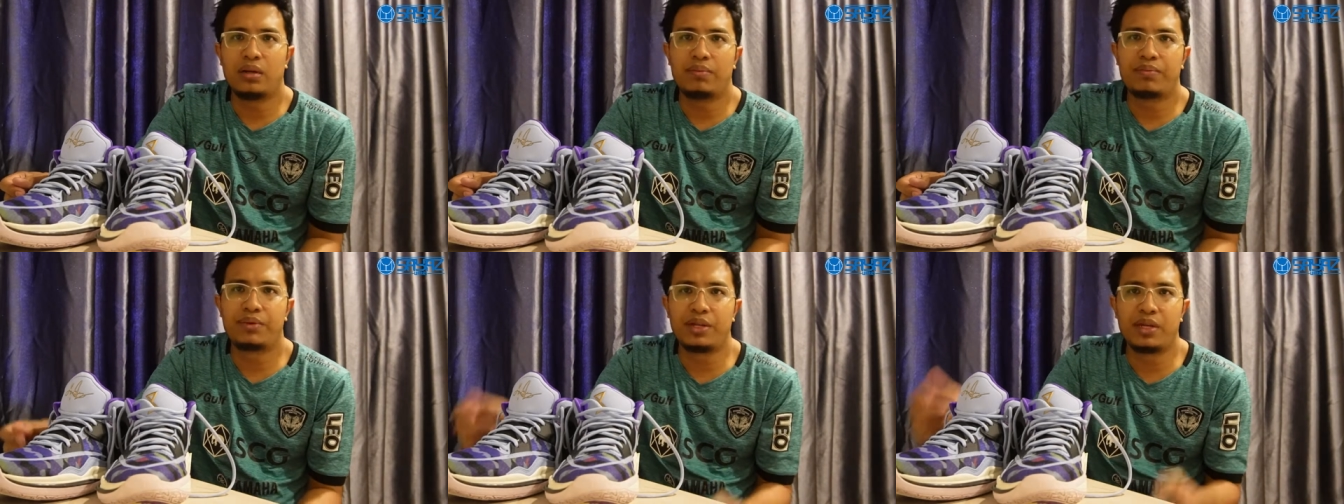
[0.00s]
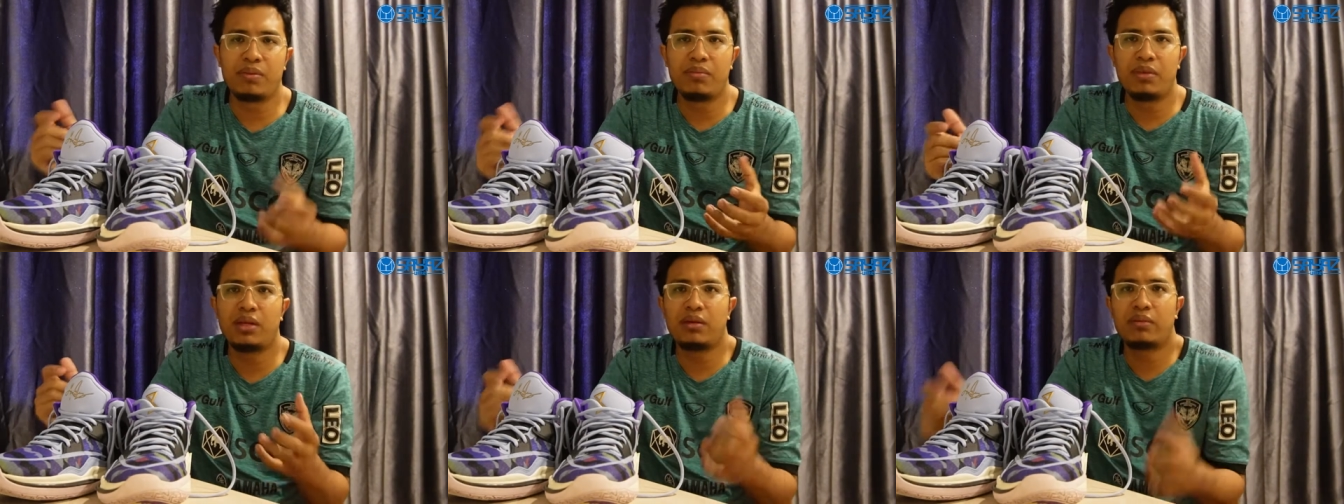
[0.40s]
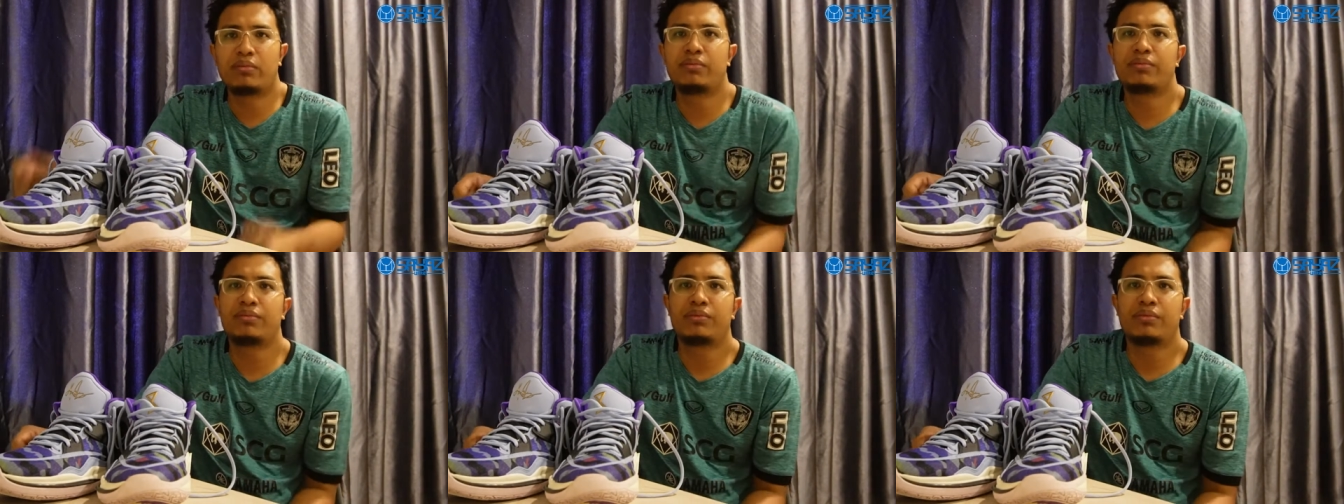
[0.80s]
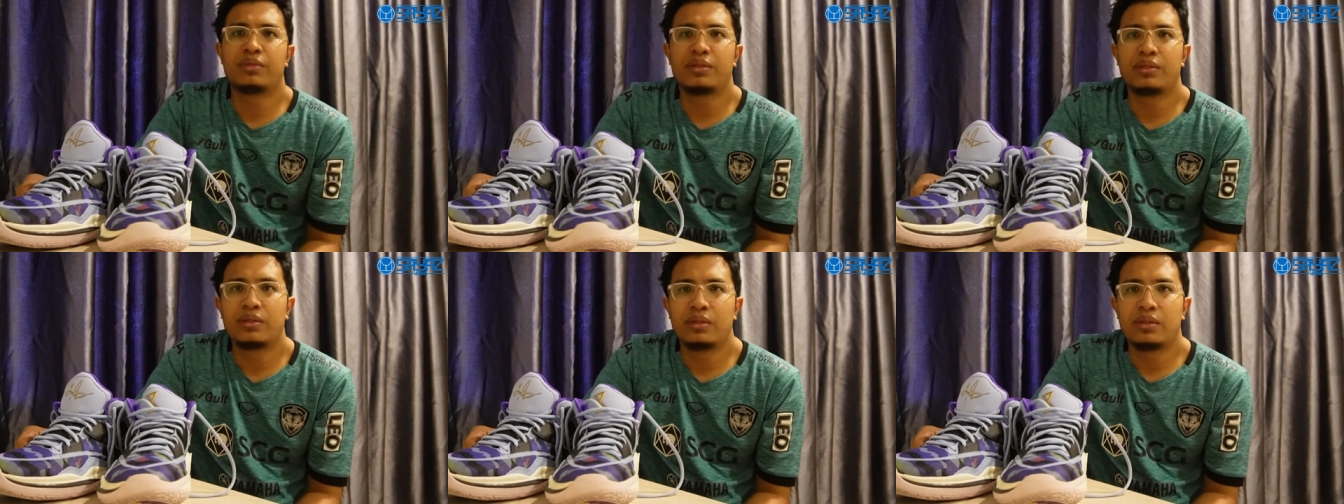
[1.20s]
premium
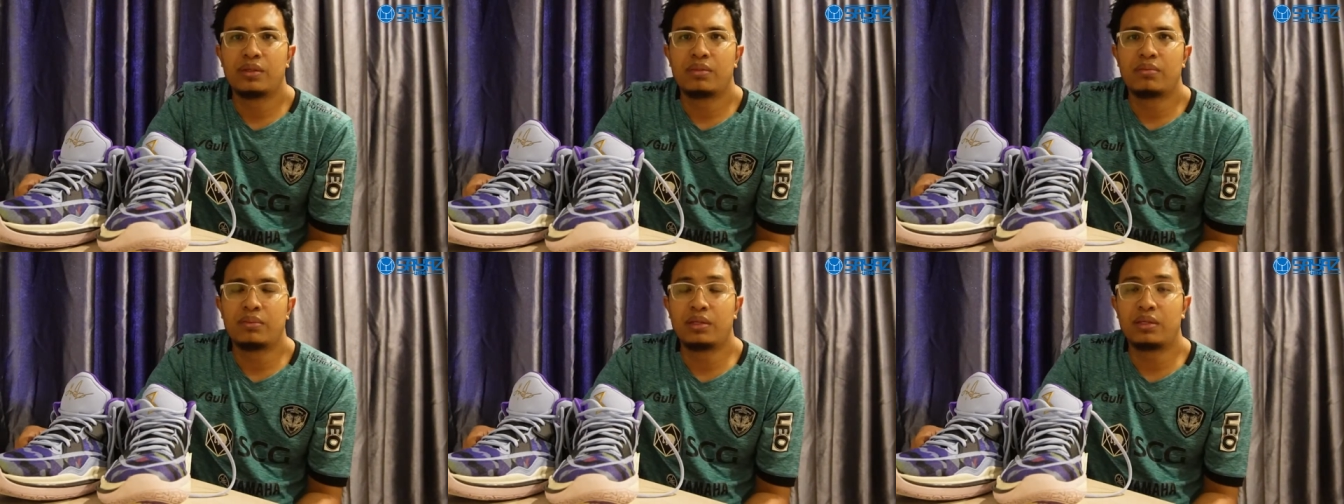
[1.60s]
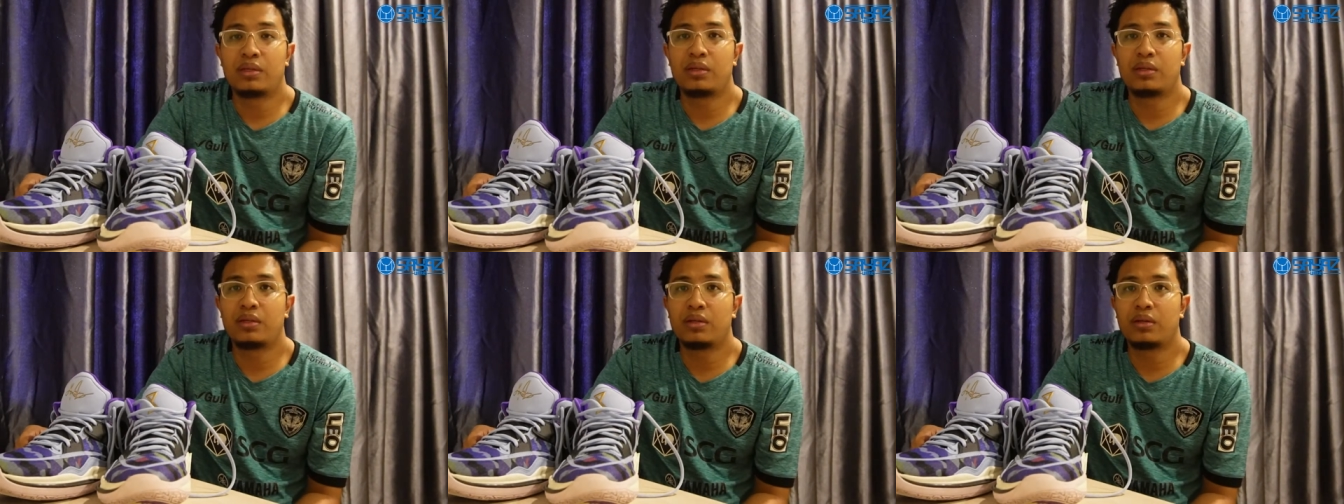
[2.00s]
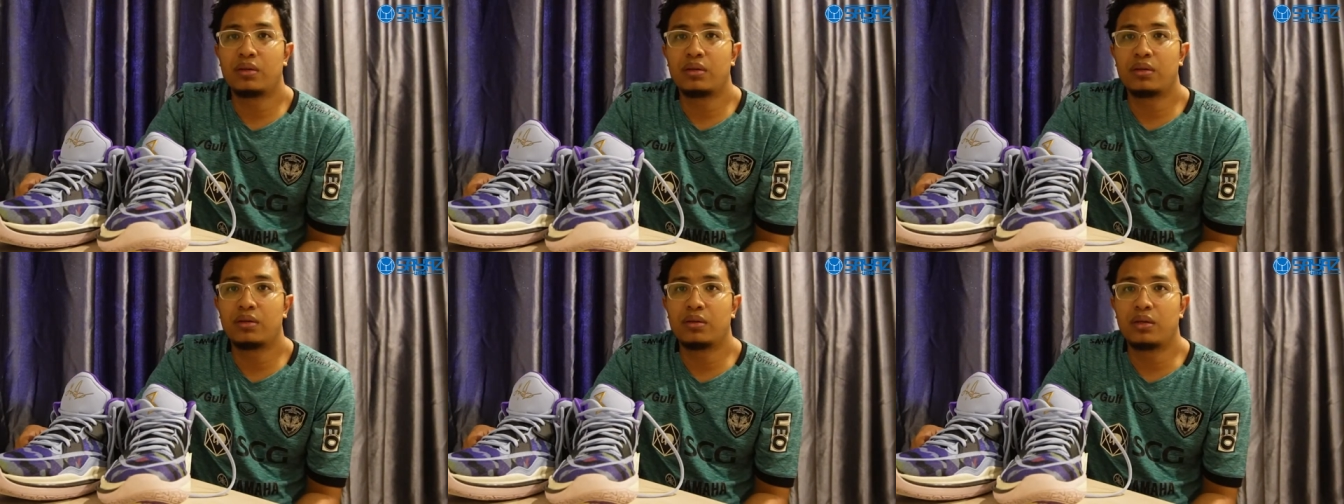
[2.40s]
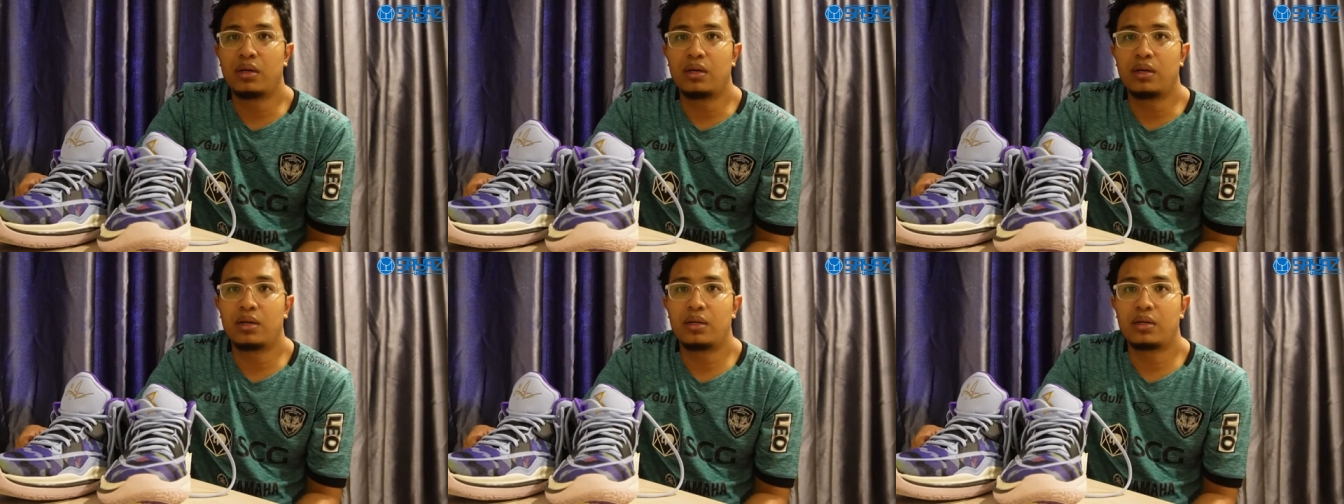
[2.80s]
material
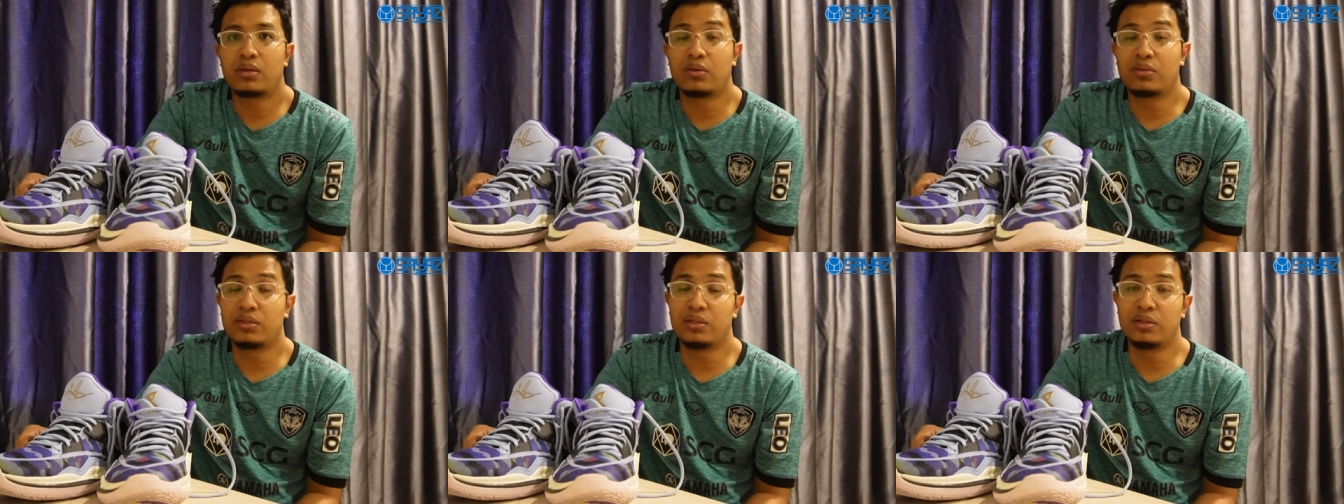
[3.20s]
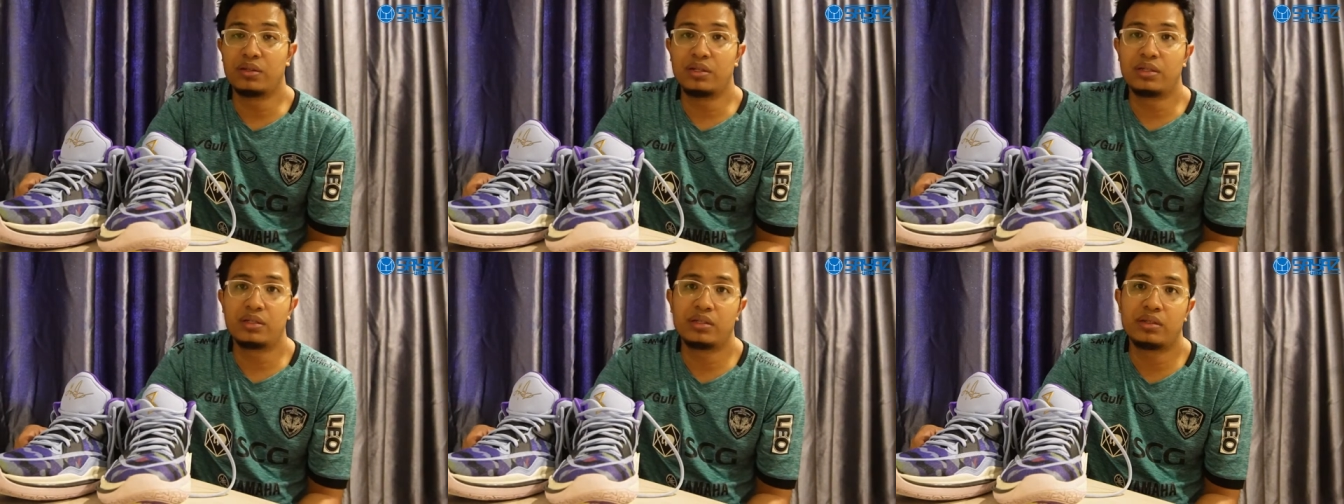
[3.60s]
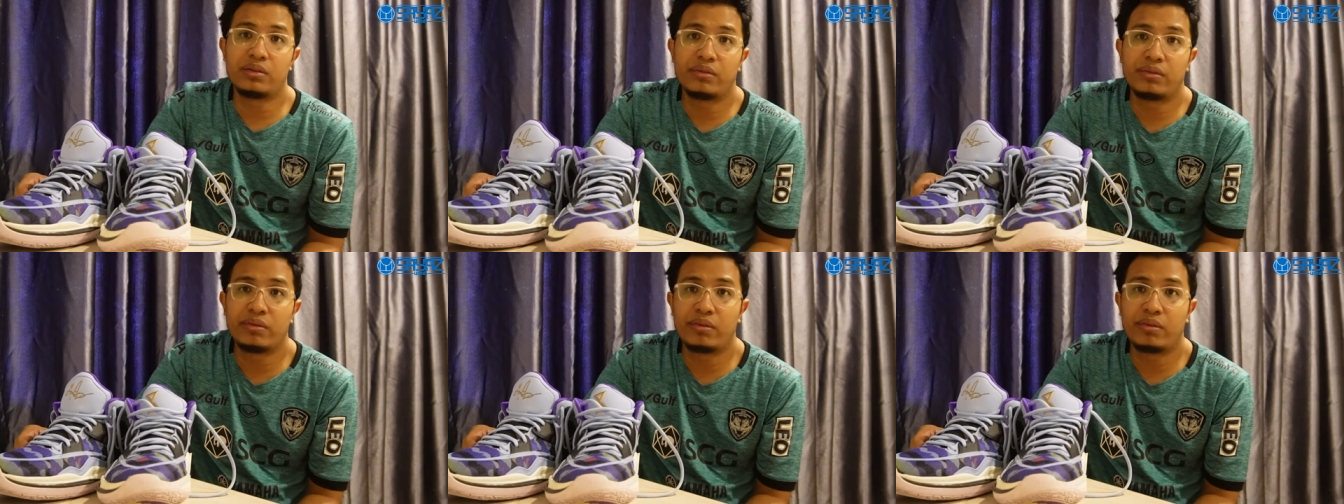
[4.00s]
consideration.